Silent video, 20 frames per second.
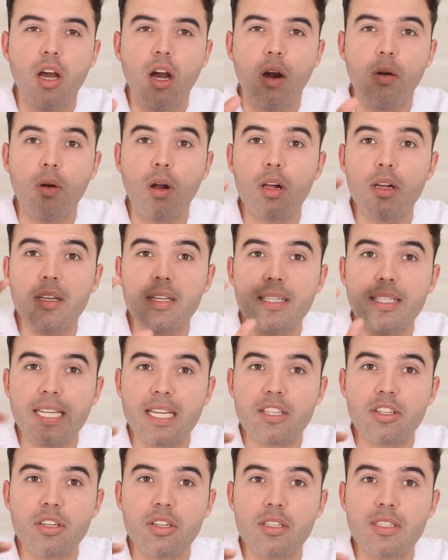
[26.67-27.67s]
are all
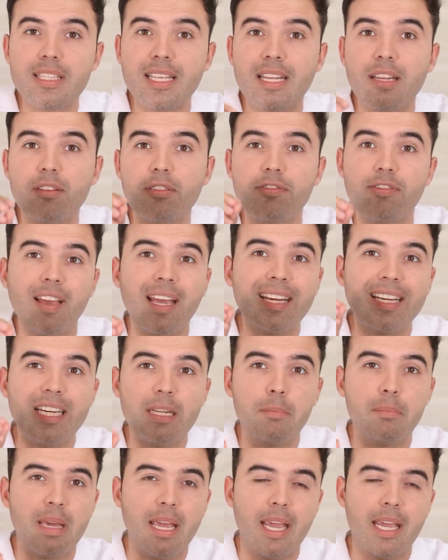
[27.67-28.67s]
conditions that affect
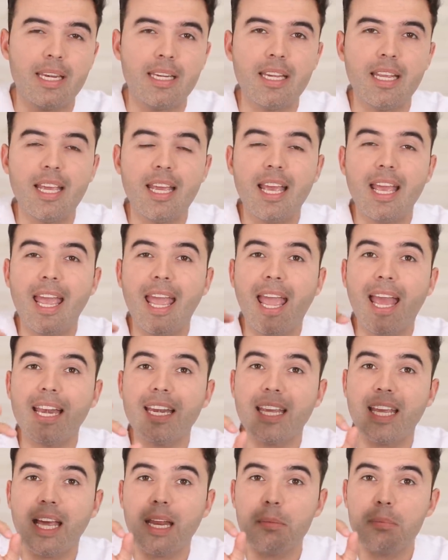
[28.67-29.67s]
knee pain
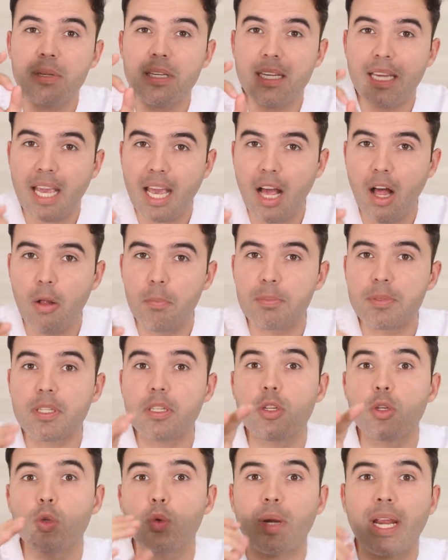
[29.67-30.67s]
and can be helped
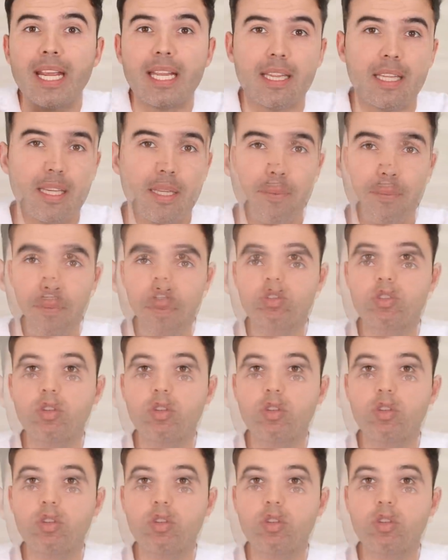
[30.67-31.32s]
greatly.